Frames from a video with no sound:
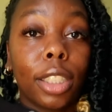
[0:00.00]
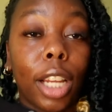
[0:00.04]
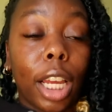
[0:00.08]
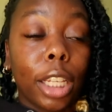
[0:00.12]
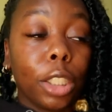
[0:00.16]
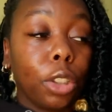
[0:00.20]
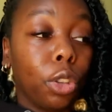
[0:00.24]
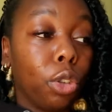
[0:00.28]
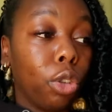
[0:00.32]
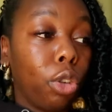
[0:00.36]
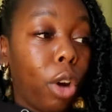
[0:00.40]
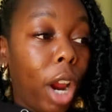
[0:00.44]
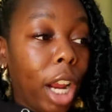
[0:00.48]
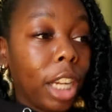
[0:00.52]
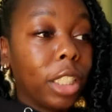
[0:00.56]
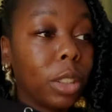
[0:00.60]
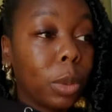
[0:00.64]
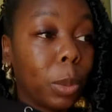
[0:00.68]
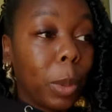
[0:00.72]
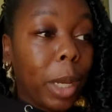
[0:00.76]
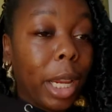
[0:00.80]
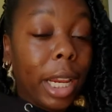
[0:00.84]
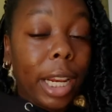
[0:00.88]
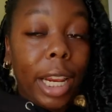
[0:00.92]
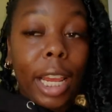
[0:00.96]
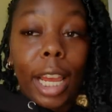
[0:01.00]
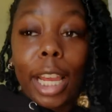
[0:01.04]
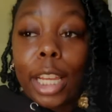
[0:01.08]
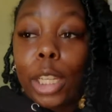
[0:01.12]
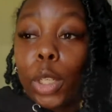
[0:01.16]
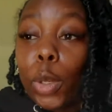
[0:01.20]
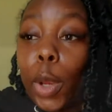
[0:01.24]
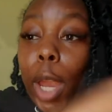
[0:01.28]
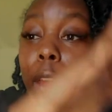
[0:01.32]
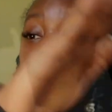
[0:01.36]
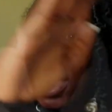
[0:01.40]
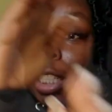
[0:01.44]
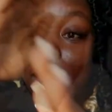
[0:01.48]
Like, you graduated and
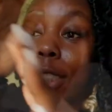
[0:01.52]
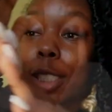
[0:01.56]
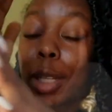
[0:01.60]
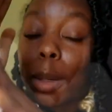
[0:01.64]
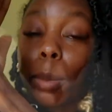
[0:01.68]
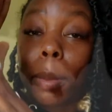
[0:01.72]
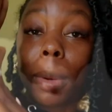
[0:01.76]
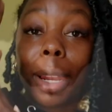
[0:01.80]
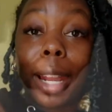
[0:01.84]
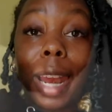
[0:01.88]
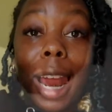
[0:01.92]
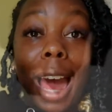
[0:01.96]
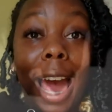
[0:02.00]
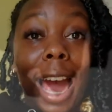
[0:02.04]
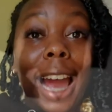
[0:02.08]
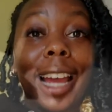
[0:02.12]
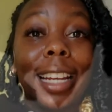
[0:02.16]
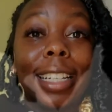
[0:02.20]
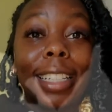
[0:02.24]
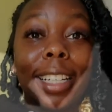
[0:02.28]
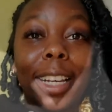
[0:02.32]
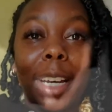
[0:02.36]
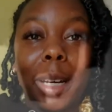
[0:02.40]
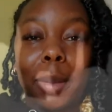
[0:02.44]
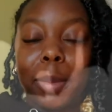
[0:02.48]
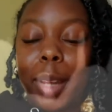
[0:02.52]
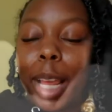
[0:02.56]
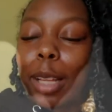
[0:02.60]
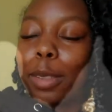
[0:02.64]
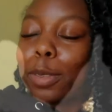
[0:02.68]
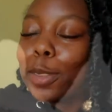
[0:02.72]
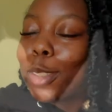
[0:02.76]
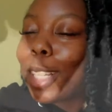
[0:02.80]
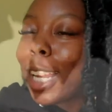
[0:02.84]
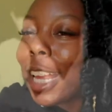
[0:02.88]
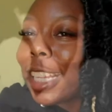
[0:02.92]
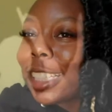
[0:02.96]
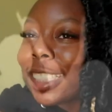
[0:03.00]
you had something lined up. That's
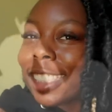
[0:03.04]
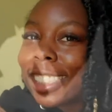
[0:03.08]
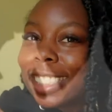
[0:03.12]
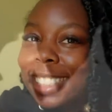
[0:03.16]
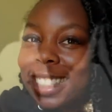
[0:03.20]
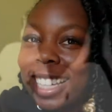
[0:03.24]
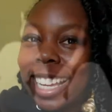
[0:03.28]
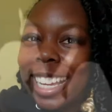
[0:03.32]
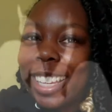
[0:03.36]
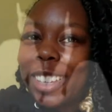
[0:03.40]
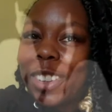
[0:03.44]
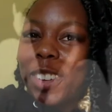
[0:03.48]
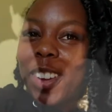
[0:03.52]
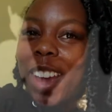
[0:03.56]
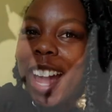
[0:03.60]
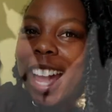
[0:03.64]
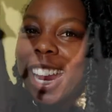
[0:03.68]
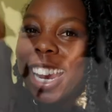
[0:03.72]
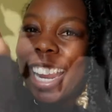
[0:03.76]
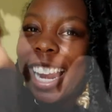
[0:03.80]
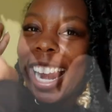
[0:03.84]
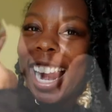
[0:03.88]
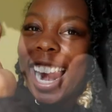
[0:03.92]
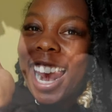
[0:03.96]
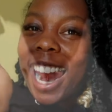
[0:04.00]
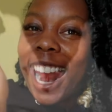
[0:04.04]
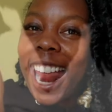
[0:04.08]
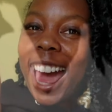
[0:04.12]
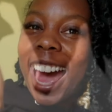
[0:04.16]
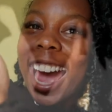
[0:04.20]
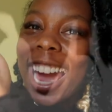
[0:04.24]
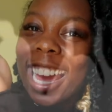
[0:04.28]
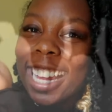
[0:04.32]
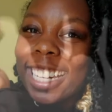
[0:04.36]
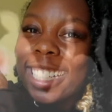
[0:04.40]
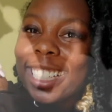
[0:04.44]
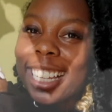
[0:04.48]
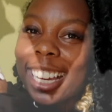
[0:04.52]
what I like to say. You had it
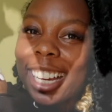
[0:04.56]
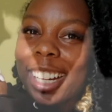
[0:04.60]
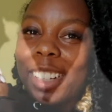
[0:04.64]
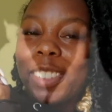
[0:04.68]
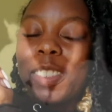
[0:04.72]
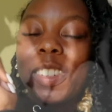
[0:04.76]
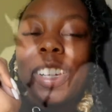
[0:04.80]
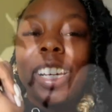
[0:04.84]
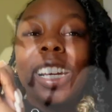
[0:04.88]
lined up.